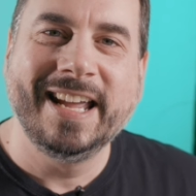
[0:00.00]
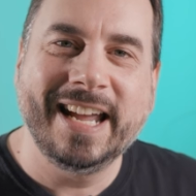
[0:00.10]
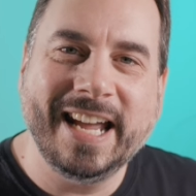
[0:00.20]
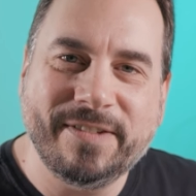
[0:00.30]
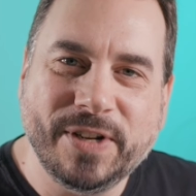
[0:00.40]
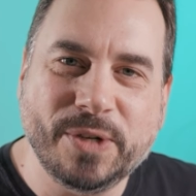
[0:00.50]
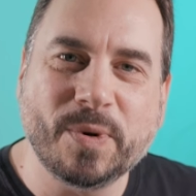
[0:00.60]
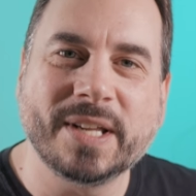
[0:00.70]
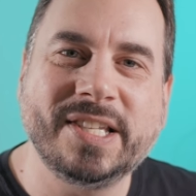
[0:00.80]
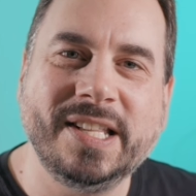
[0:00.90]
And if you do
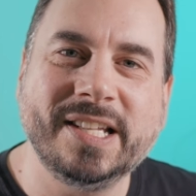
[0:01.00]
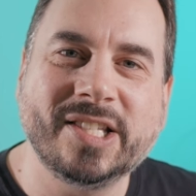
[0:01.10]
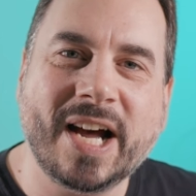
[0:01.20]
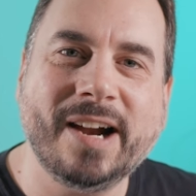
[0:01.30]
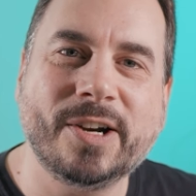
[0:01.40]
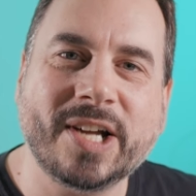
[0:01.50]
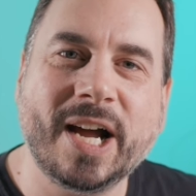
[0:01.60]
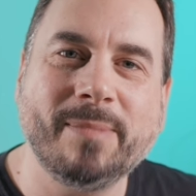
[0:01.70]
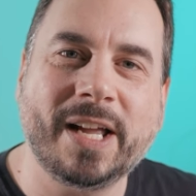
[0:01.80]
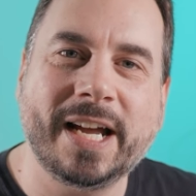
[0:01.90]
want to see the entire
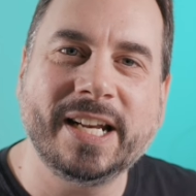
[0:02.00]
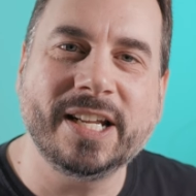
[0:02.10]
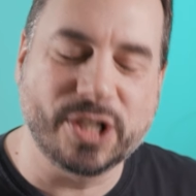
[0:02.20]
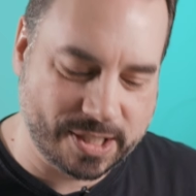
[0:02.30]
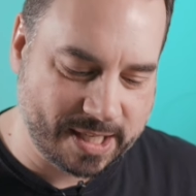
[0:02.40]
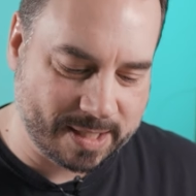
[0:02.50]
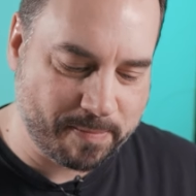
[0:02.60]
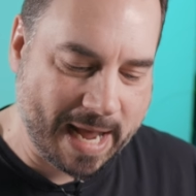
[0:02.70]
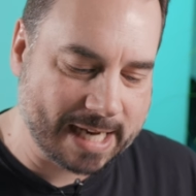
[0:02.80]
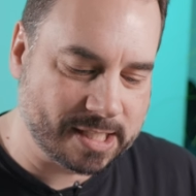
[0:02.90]
timeline, just hit the
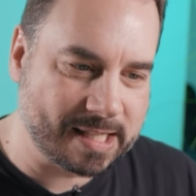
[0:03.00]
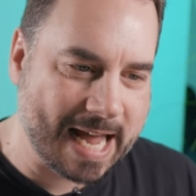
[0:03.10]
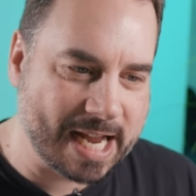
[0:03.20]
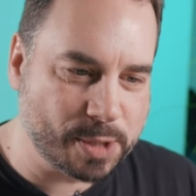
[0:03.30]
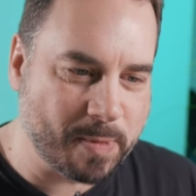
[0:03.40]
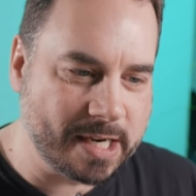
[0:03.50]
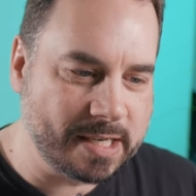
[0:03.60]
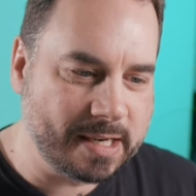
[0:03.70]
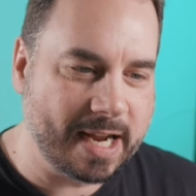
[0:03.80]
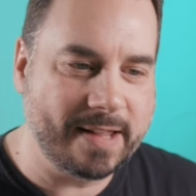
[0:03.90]
backslash
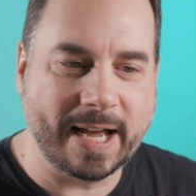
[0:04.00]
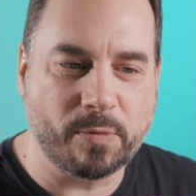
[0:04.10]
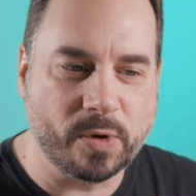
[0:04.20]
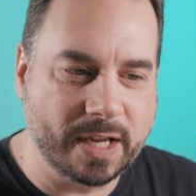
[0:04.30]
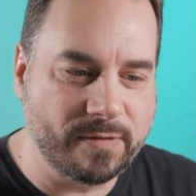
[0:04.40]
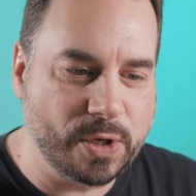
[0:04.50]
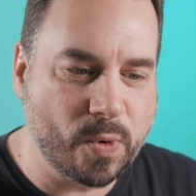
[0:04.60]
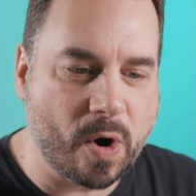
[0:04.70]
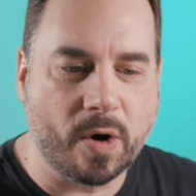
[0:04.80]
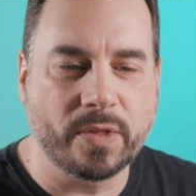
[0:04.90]
button, and that will give you
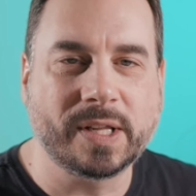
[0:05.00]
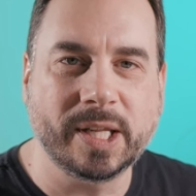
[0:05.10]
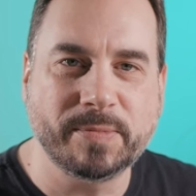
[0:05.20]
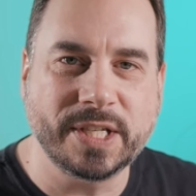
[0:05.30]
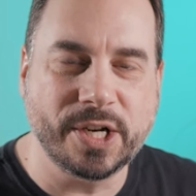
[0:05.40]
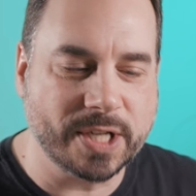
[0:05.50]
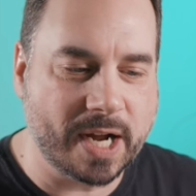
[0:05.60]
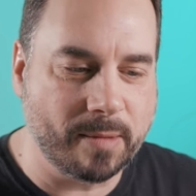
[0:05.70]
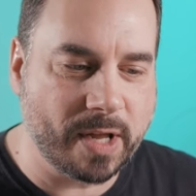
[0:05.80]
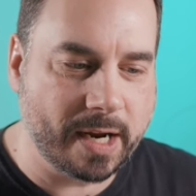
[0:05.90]
all the clips in your
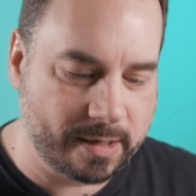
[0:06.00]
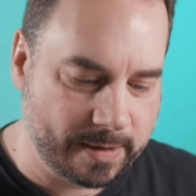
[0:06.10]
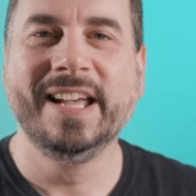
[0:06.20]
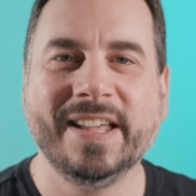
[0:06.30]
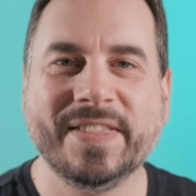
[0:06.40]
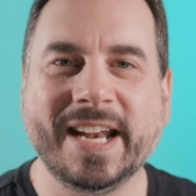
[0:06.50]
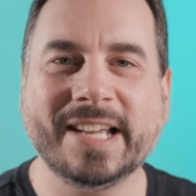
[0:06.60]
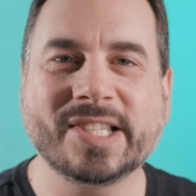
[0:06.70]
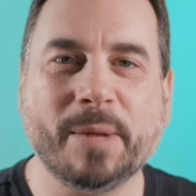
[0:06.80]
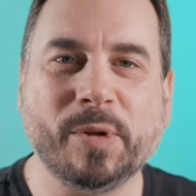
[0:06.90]
timeline. The
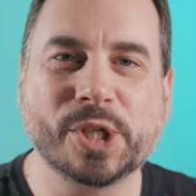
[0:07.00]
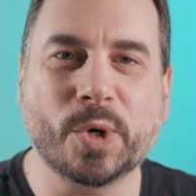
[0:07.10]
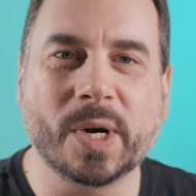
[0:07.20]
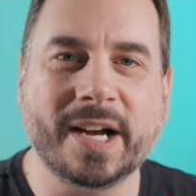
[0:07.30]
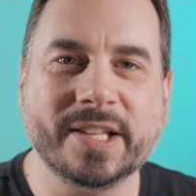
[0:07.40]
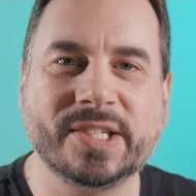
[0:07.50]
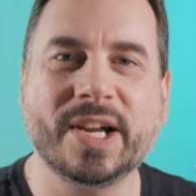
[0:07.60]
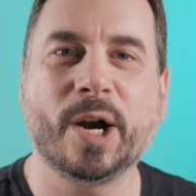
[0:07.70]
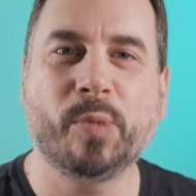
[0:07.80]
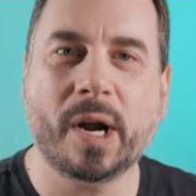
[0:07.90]
next couple of shortcuts
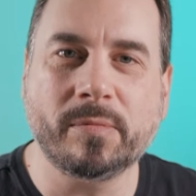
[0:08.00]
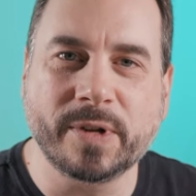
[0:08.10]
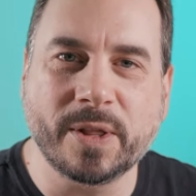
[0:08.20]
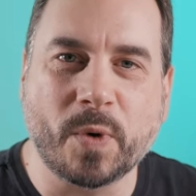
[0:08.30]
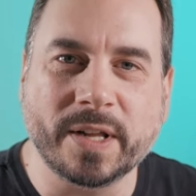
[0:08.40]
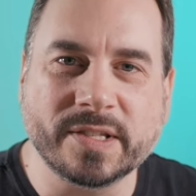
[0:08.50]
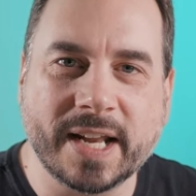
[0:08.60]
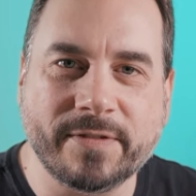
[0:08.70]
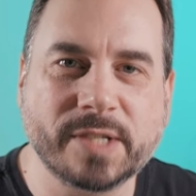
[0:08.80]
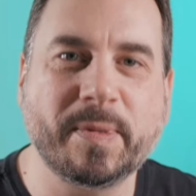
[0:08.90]
are probably the ones
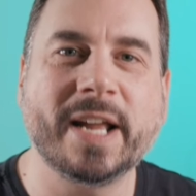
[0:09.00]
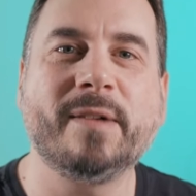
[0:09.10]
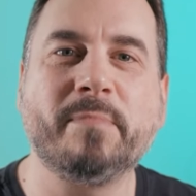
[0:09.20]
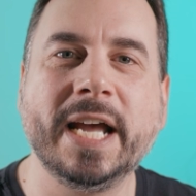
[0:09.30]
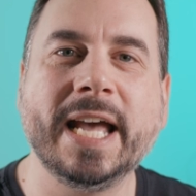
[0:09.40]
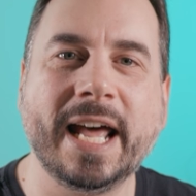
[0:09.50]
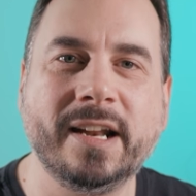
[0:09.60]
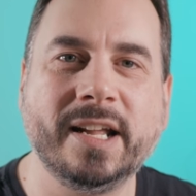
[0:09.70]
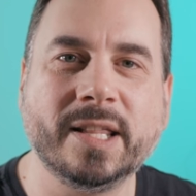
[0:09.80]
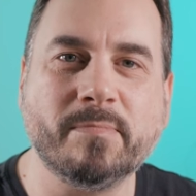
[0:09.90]
that have sped up my
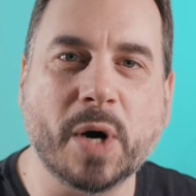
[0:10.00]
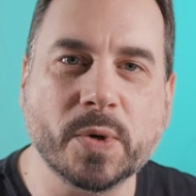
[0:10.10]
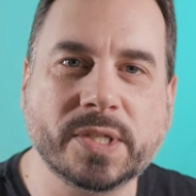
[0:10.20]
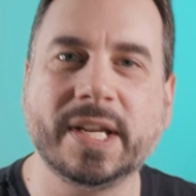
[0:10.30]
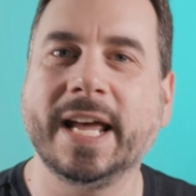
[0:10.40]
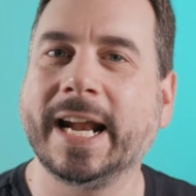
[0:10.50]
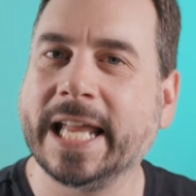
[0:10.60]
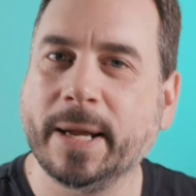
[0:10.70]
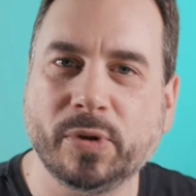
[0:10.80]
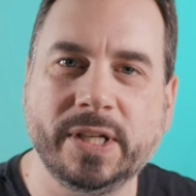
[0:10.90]
editing the most, and I
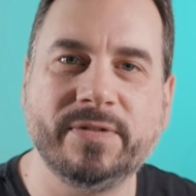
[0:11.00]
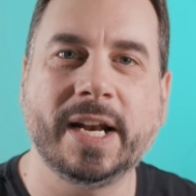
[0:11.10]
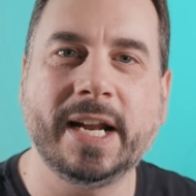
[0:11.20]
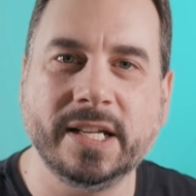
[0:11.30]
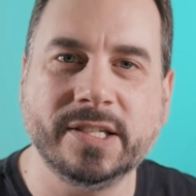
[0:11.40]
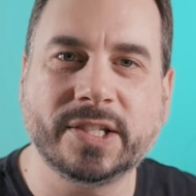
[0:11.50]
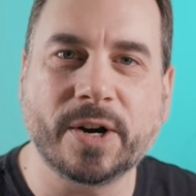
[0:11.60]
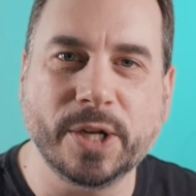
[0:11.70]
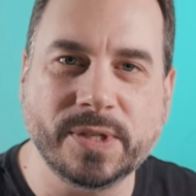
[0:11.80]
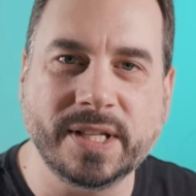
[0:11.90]
can't believe that I didn't
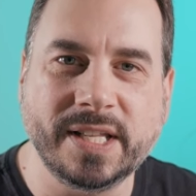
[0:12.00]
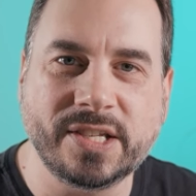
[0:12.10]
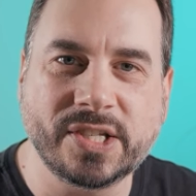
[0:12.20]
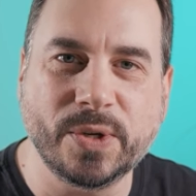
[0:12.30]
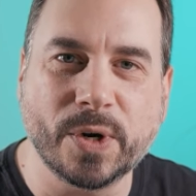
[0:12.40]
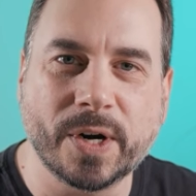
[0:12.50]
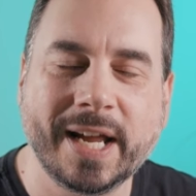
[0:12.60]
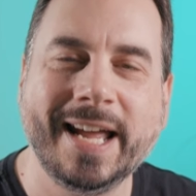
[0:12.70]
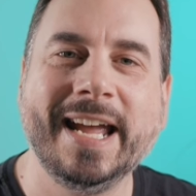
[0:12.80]
start using these sooner.